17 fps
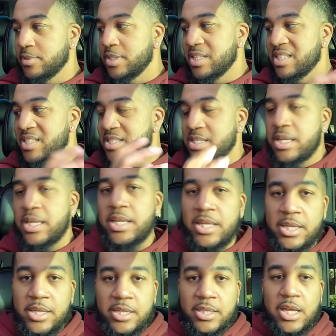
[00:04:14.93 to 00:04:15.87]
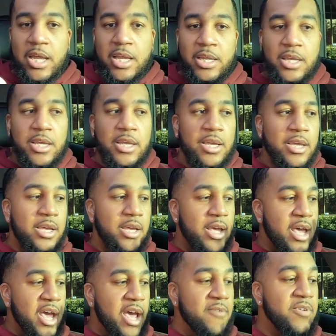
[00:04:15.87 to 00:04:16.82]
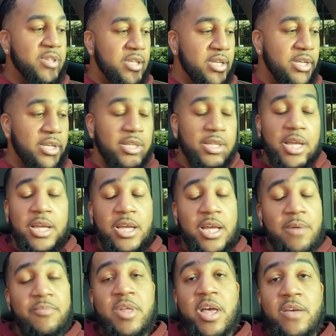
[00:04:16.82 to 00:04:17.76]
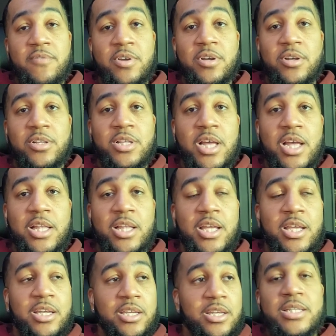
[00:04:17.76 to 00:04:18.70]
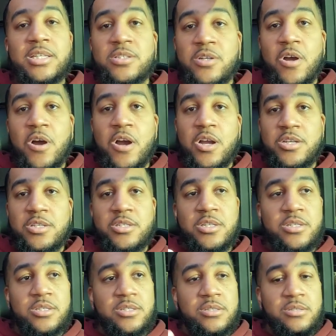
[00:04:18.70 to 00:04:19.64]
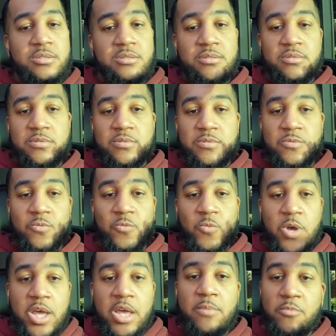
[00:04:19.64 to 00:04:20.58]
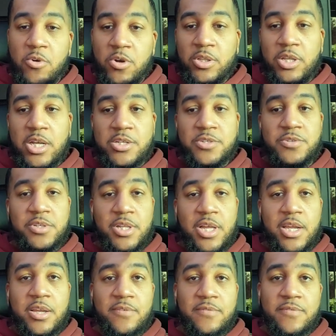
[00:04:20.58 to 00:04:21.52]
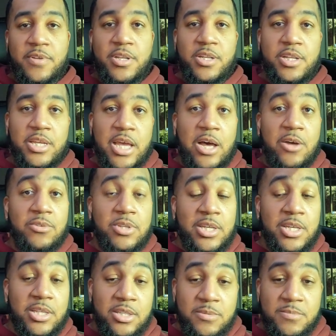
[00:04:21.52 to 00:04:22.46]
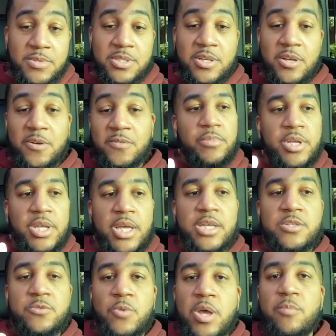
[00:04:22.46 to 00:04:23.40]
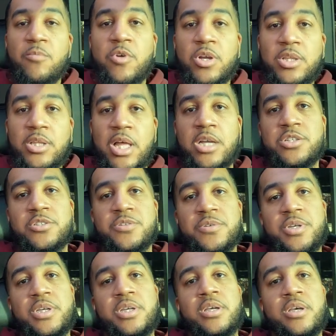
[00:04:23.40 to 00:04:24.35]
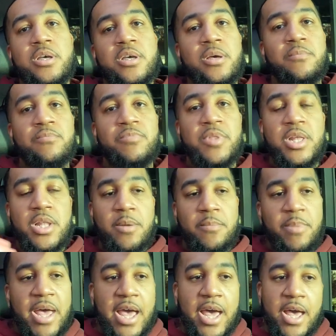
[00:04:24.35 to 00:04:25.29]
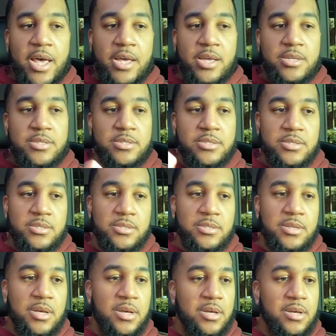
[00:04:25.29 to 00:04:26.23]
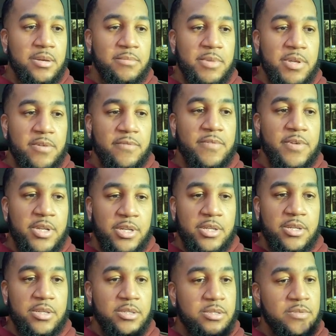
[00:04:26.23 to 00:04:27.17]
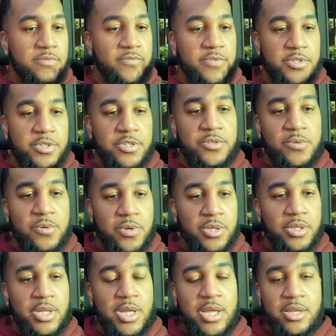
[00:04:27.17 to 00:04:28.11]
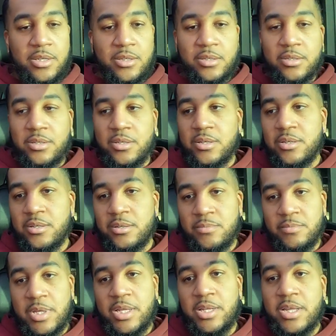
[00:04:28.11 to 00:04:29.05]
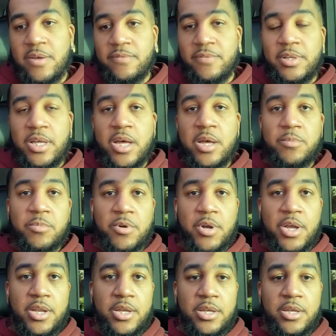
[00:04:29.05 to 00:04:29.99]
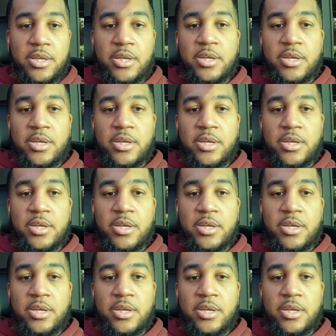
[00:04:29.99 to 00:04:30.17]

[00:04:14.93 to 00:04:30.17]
seating, like everything. Like, I'm not even gonna lie, like this car is just way more luxury. Like, Infiniti outdid themselves, but yeah, it's way more luxury than the past Infinitis for sure. Like, they definitely upgraded